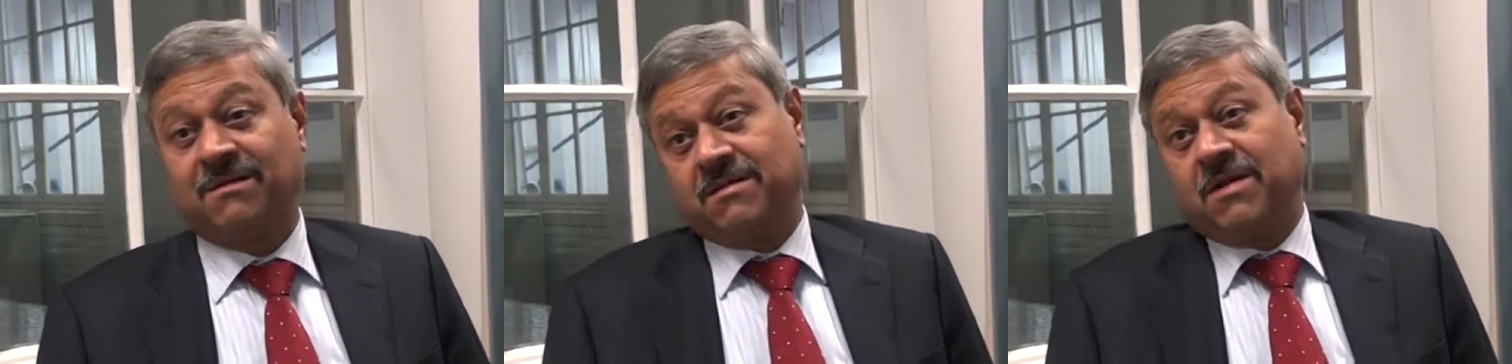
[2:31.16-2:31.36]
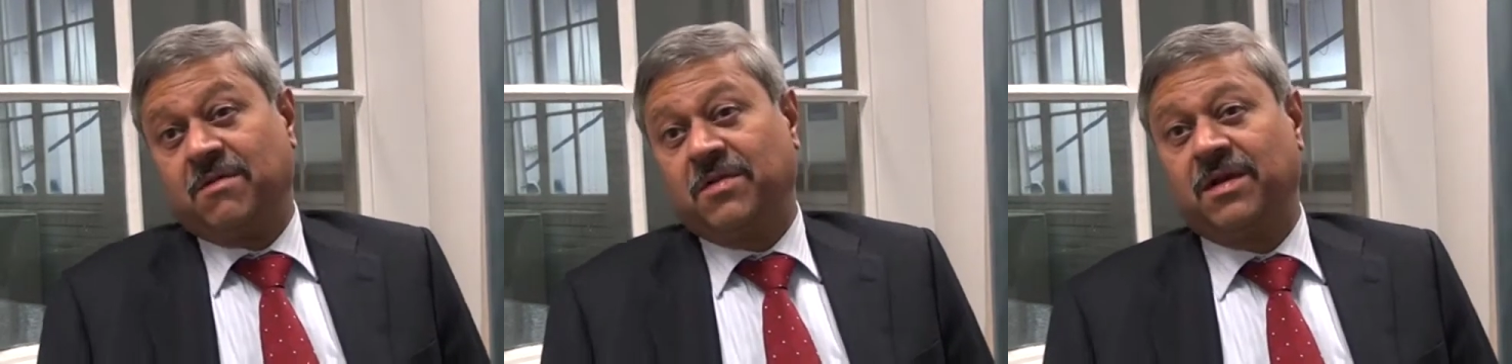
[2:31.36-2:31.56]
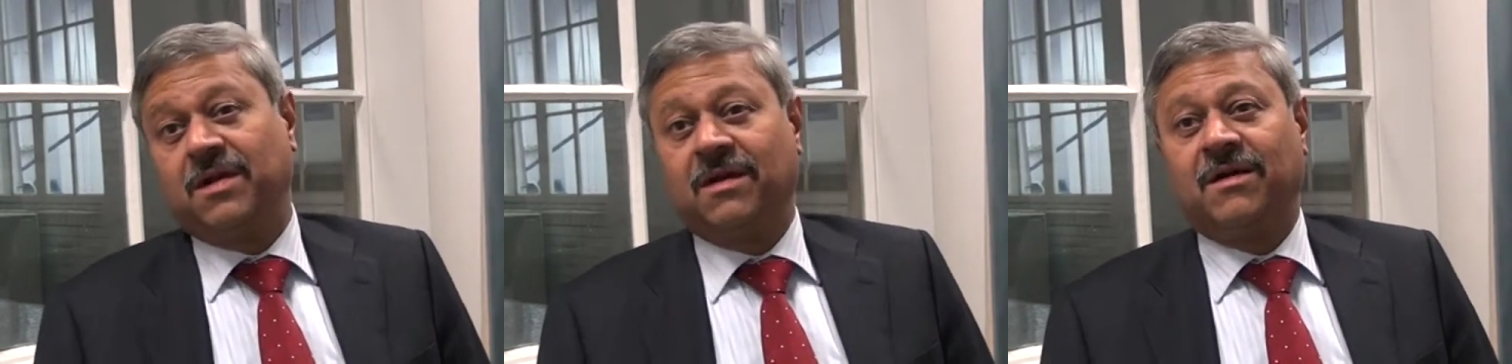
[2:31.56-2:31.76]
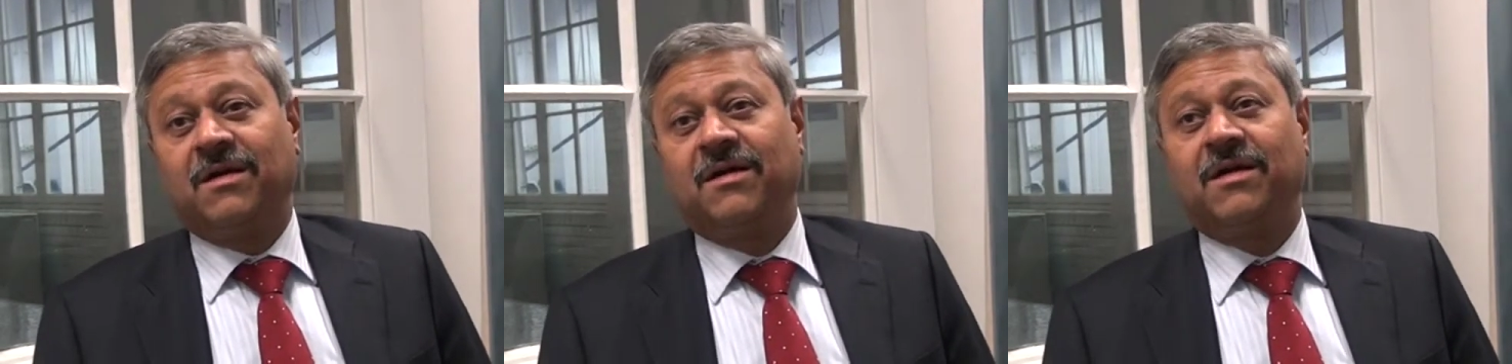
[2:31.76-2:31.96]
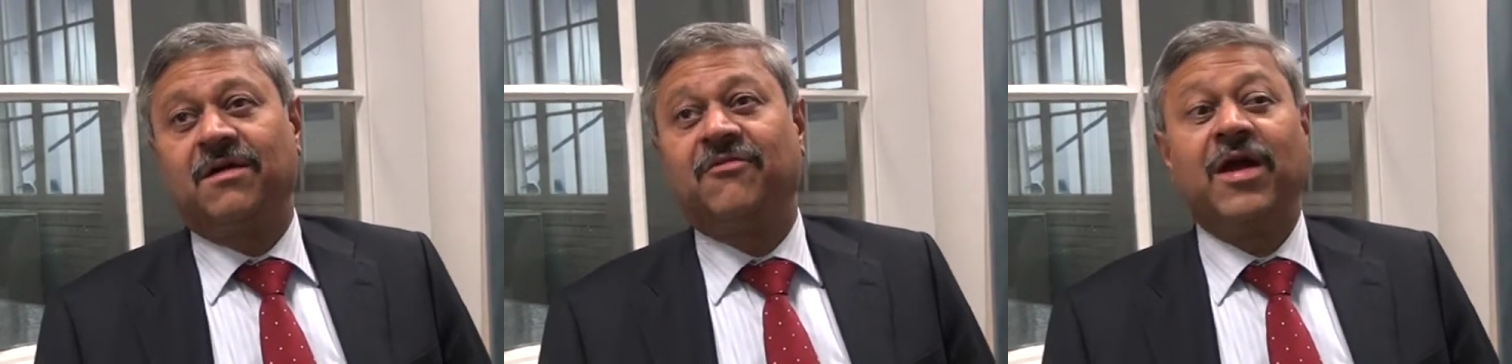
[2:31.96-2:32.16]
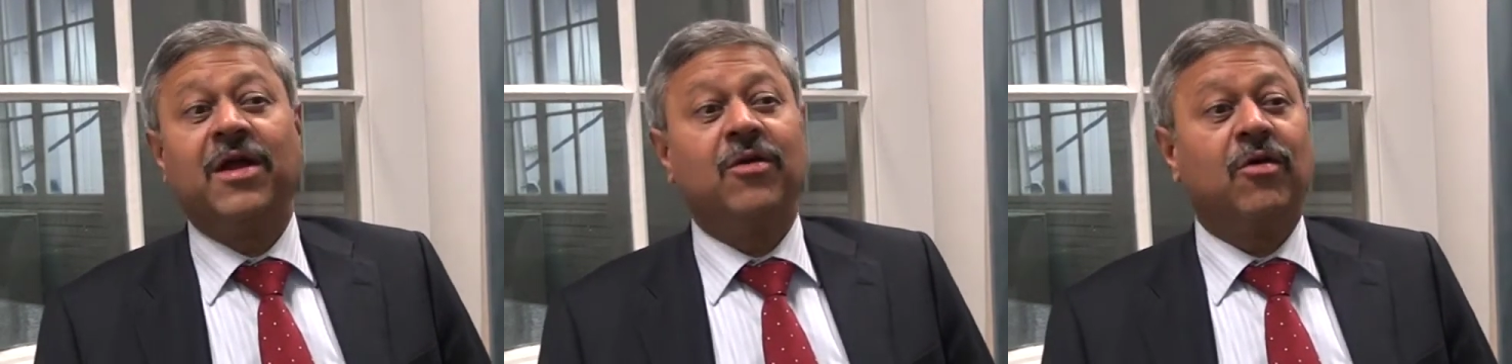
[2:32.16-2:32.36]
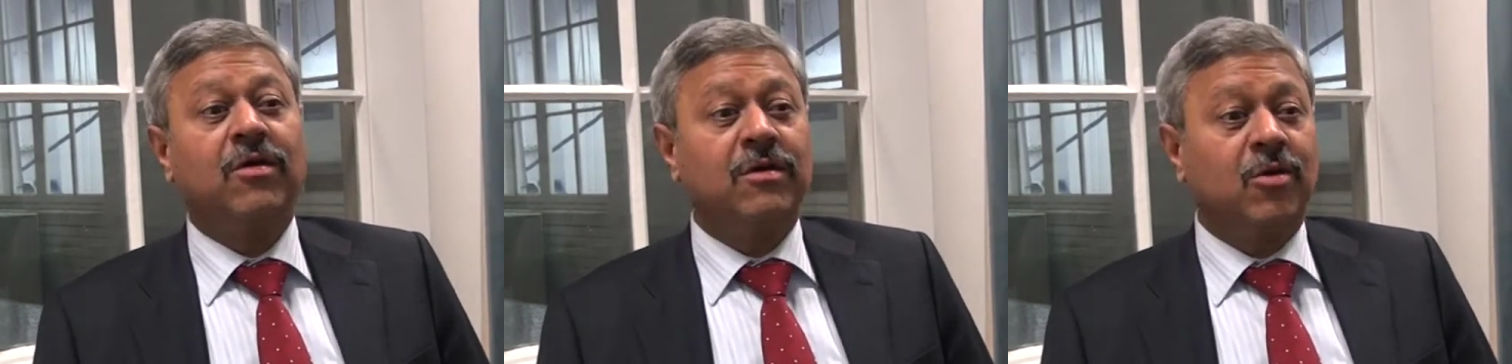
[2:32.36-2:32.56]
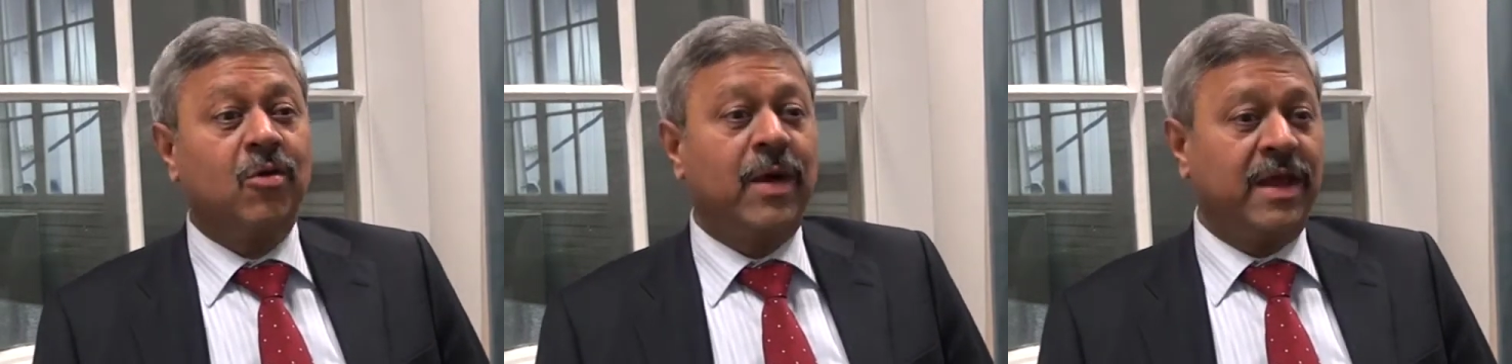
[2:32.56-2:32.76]
I mean, if I
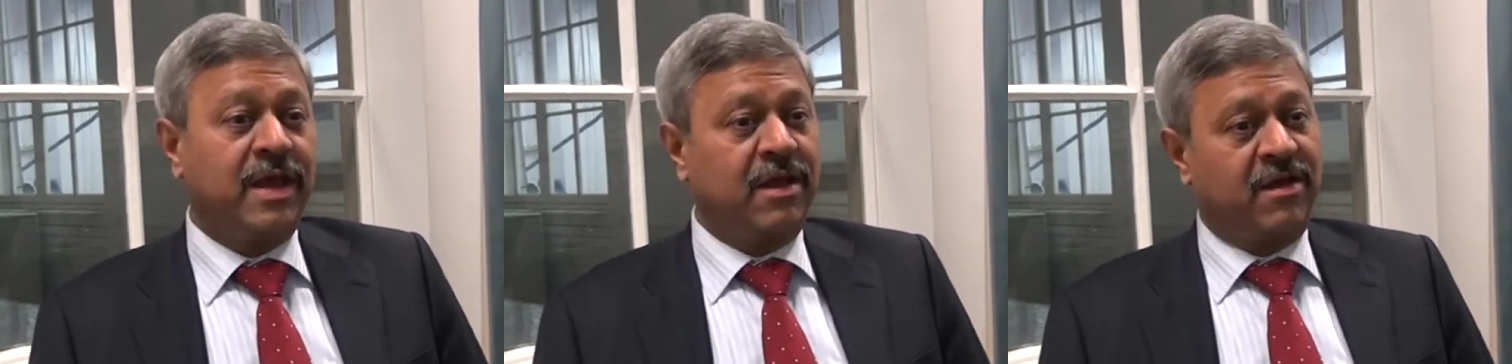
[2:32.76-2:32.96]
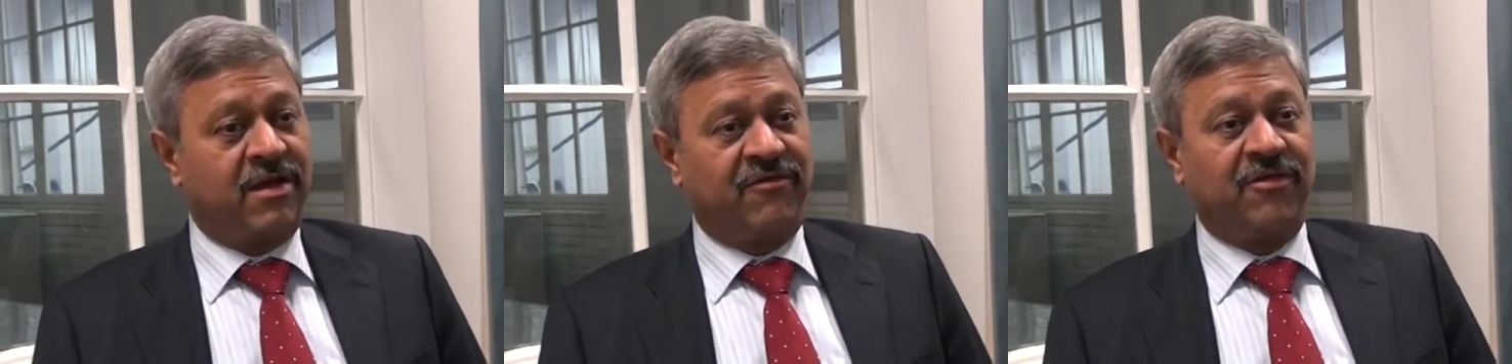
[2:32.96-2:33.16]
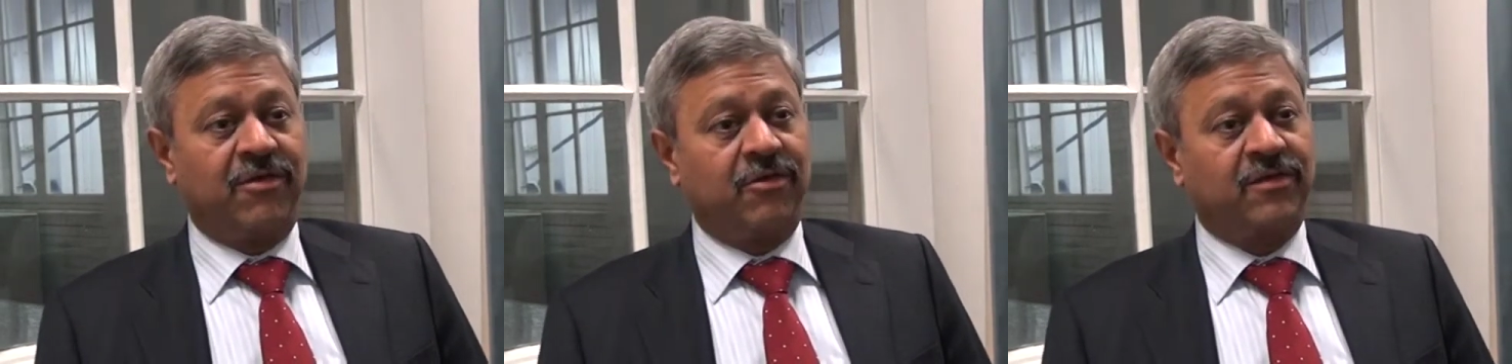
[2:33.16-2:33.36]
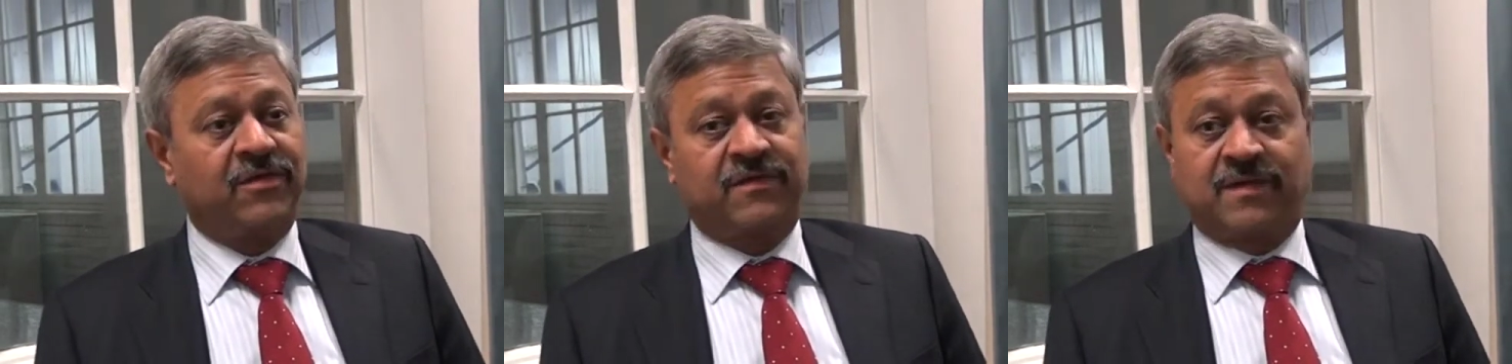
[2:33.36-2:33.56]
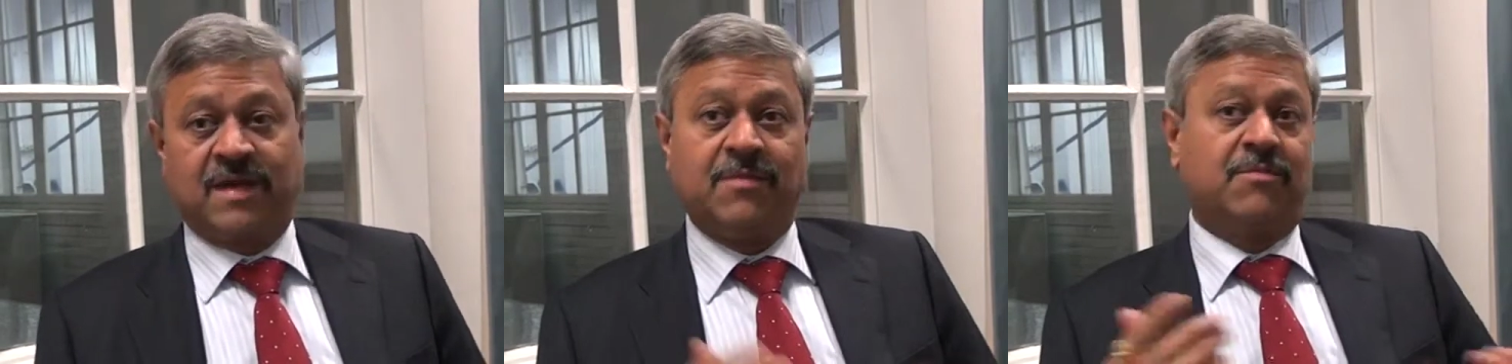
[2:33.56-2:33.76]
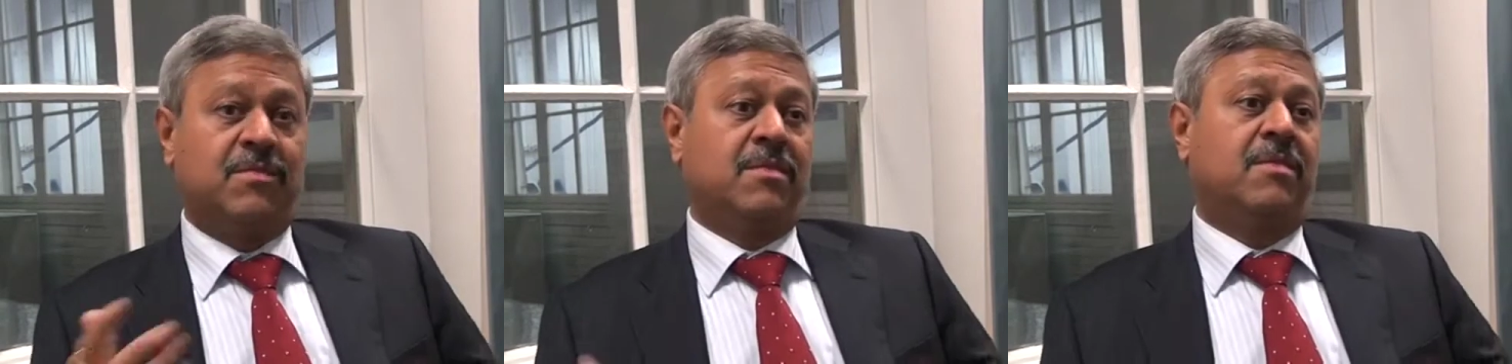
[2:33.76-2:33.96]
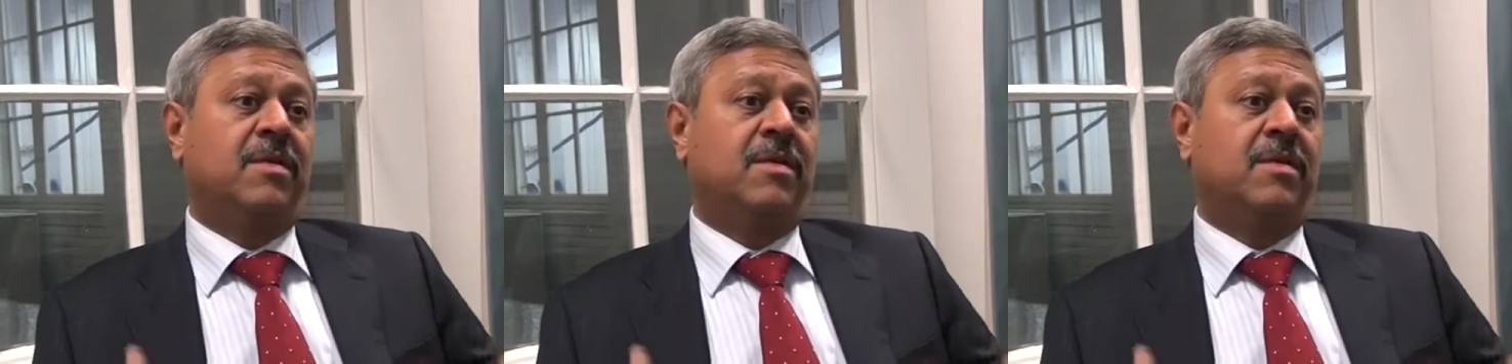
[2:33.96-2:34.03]
don't do any reviews and